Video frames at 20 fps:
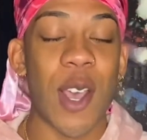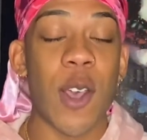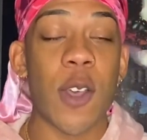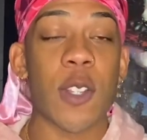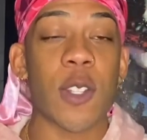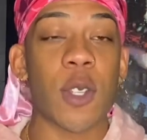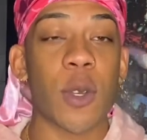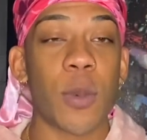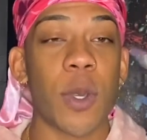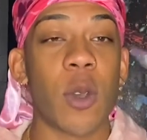
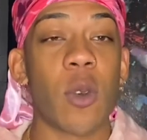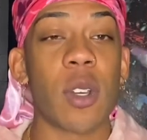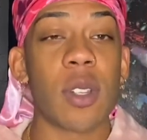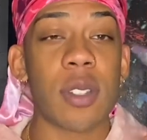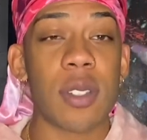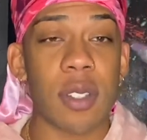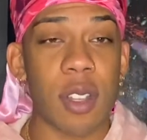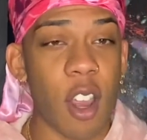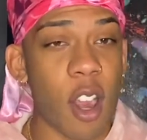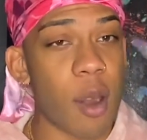So we go to
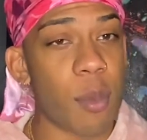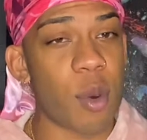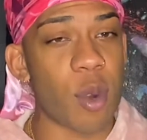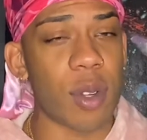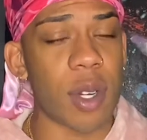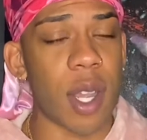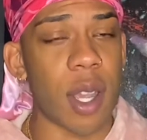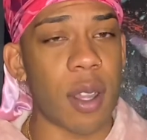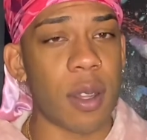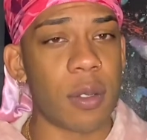Scarborough
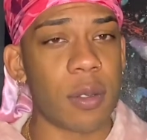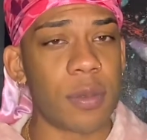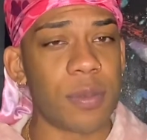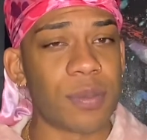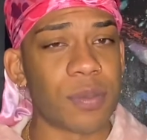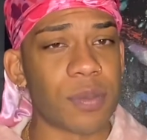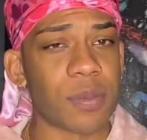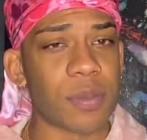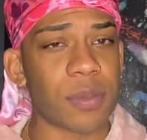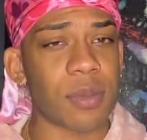now,
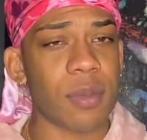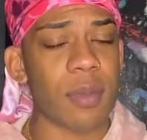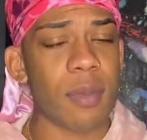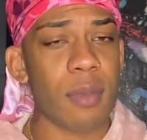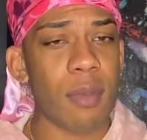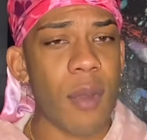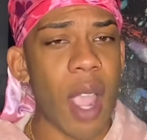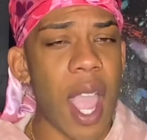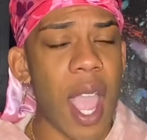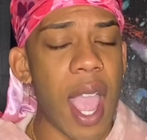
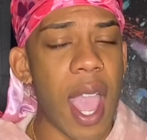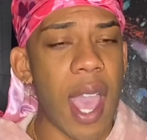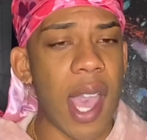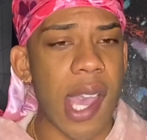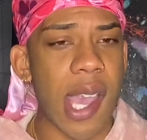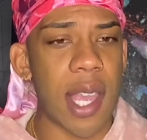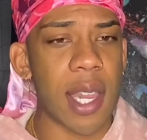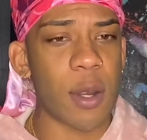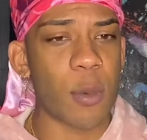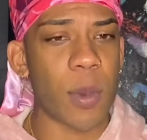
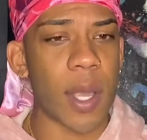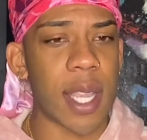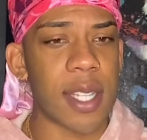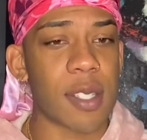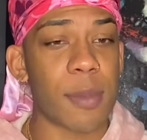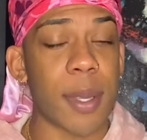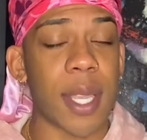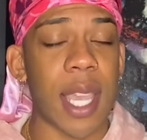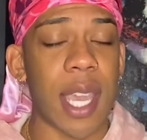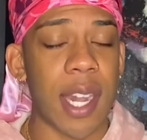and we end
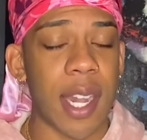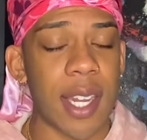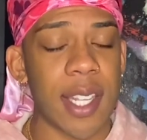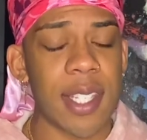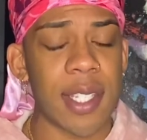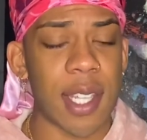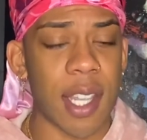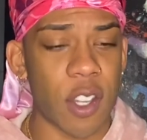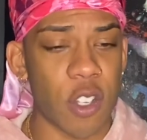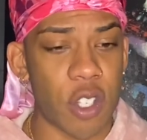up at Kennedy
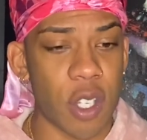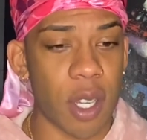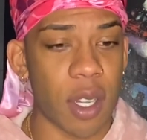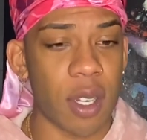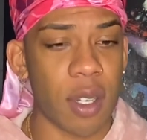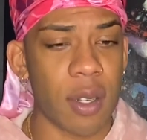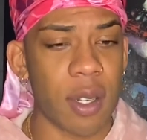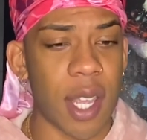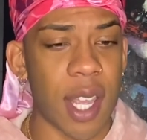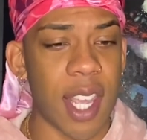
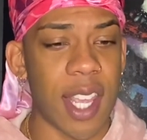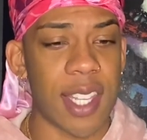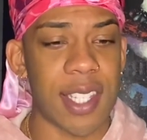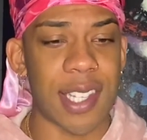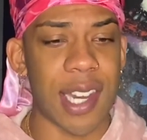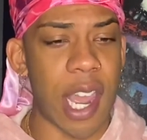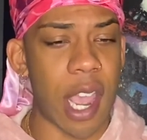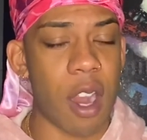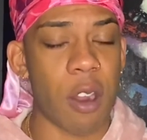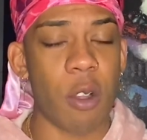Station. That is
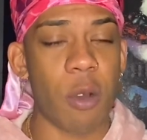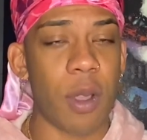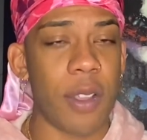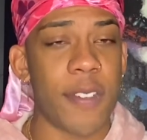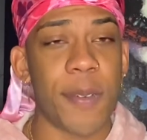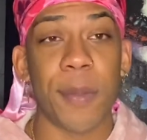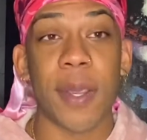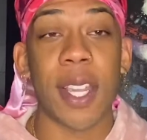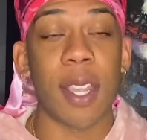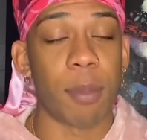an hour away
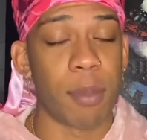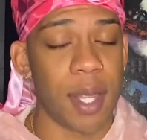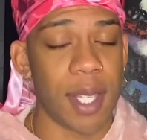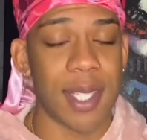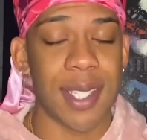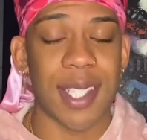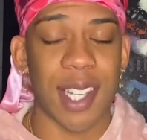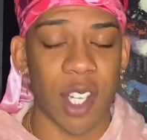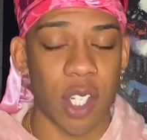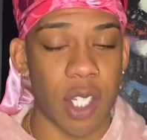from Kipling
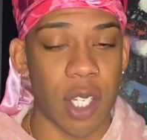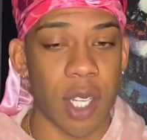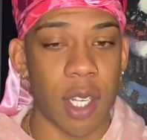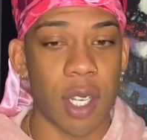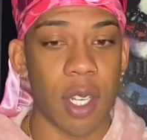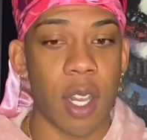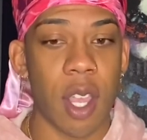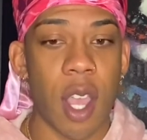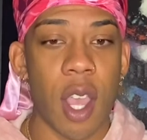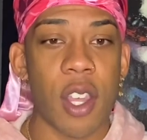
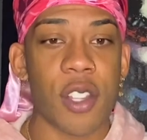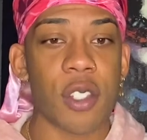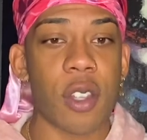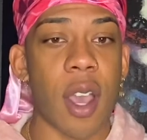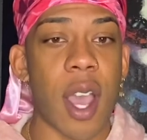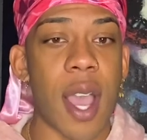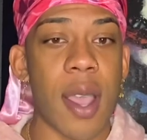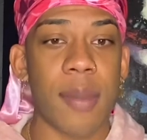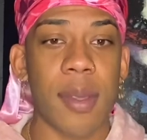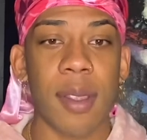Station. So
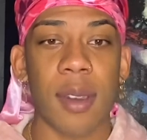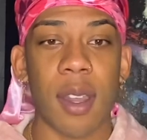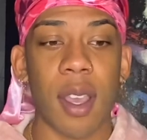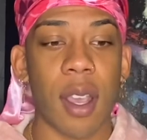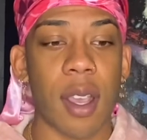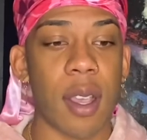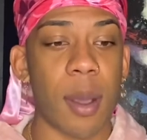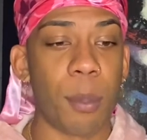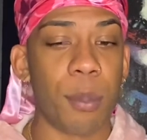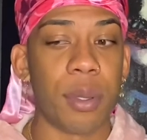I'm in a
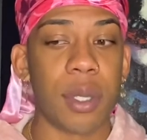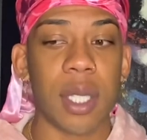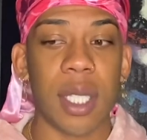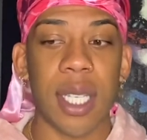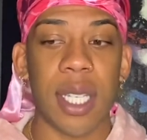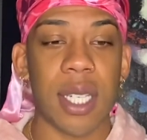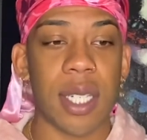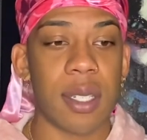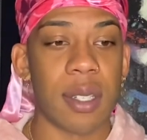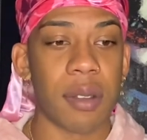
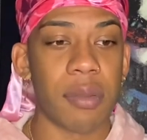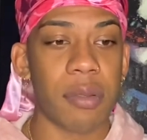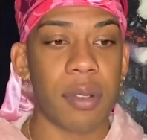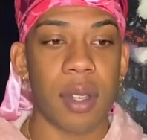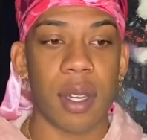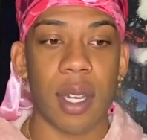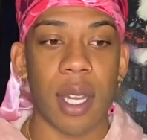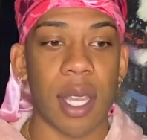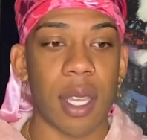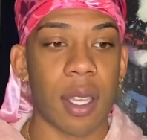complete
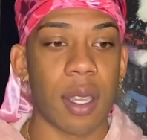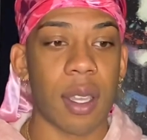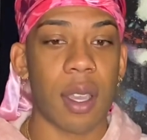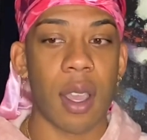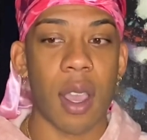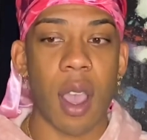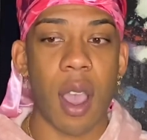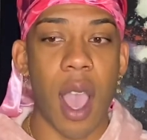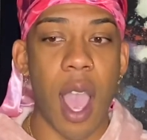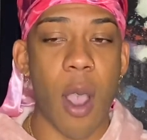different, like,
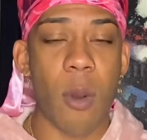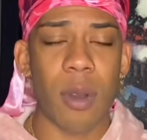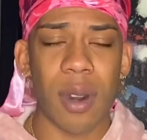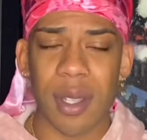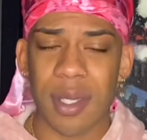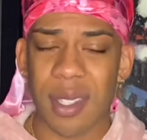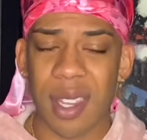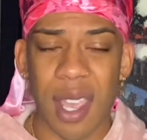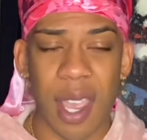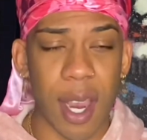I want to
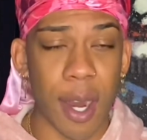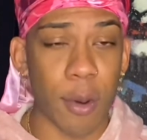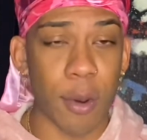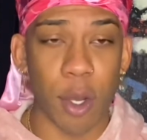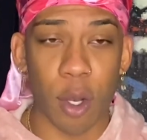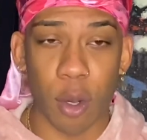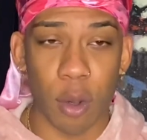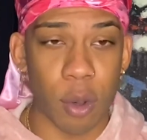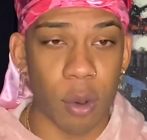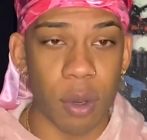say
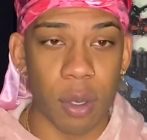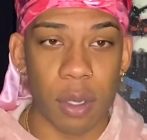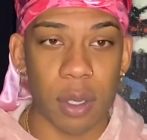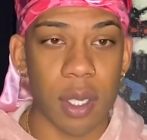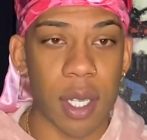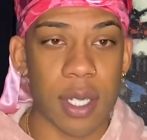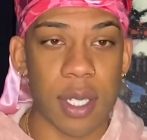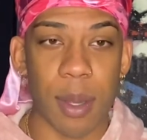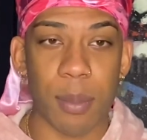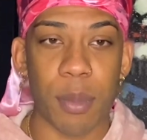area code,
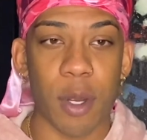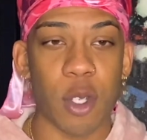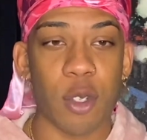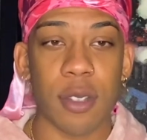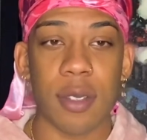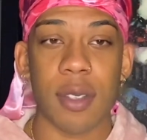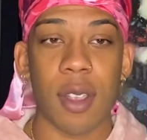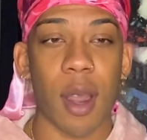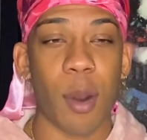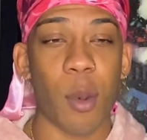because I'm pretty sure
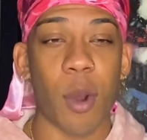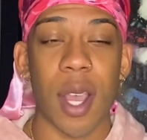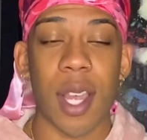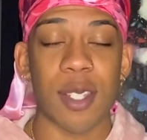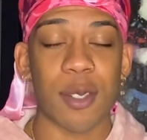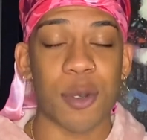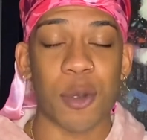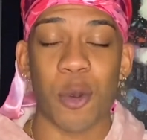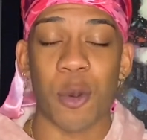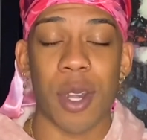Scarborough has
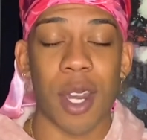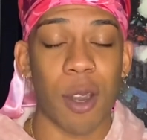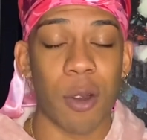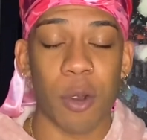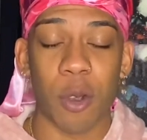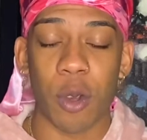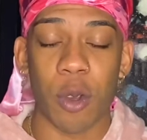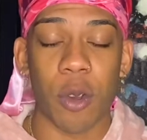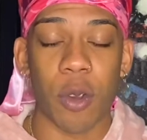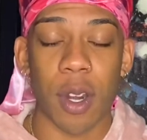its own
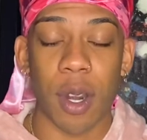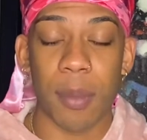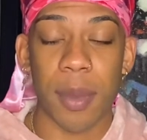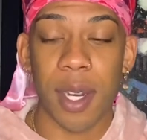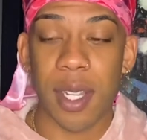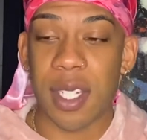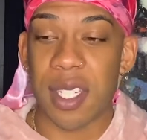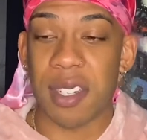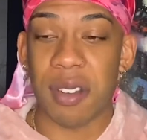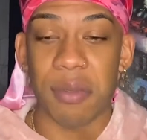area code. I'm in a
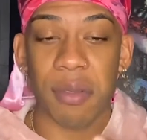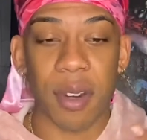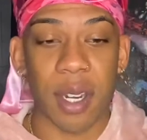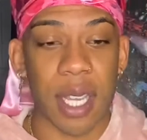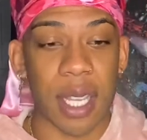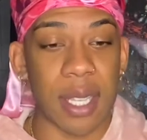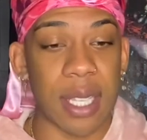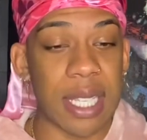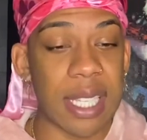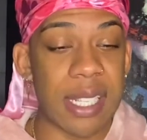different,
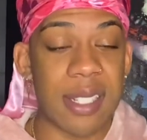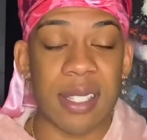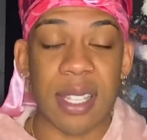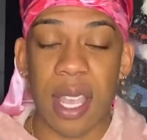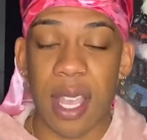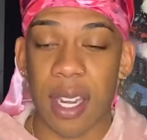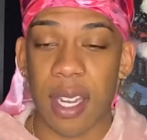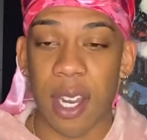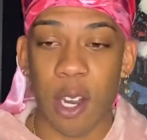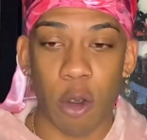like, East
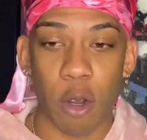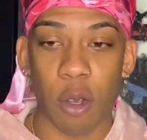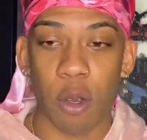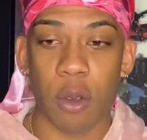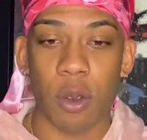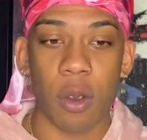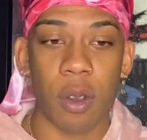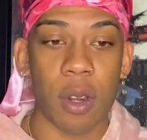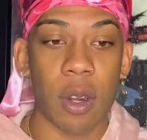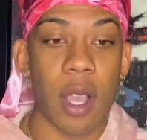End area
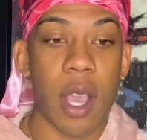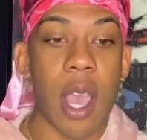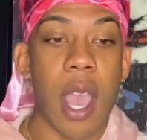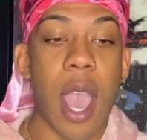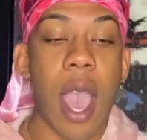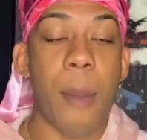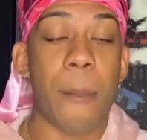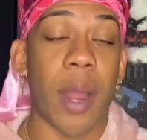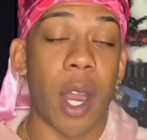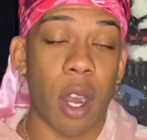code.
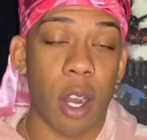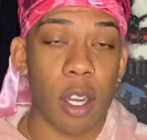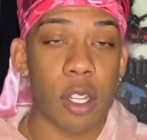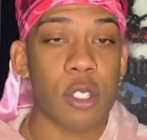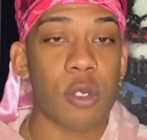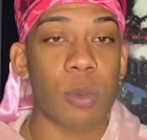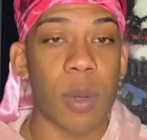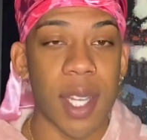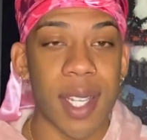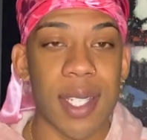My
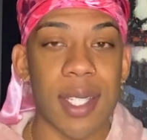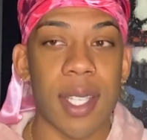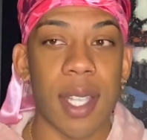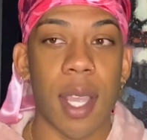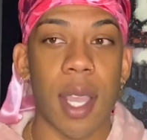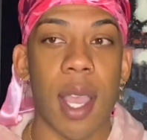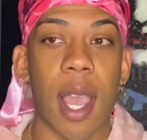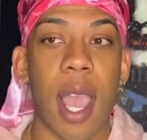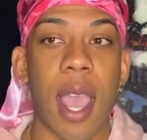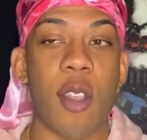heart's
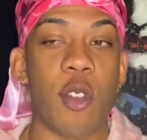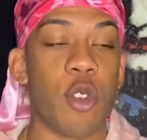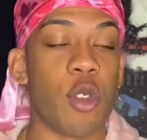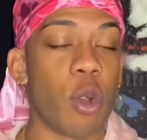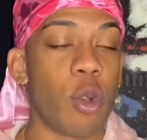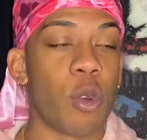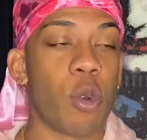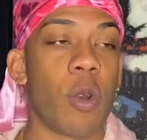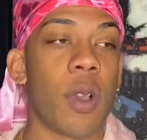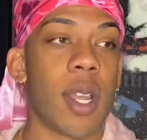racing. I
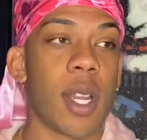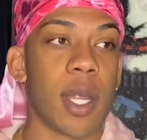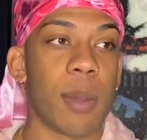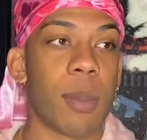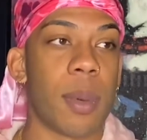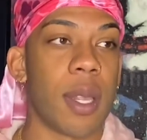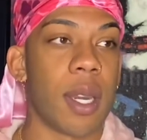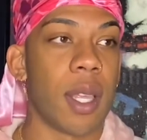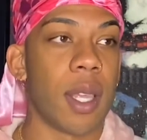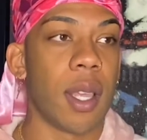don't know
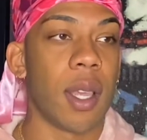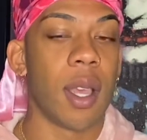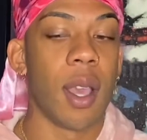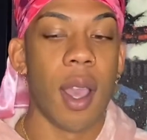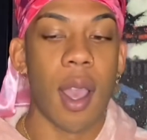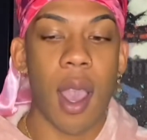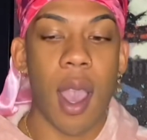anybody.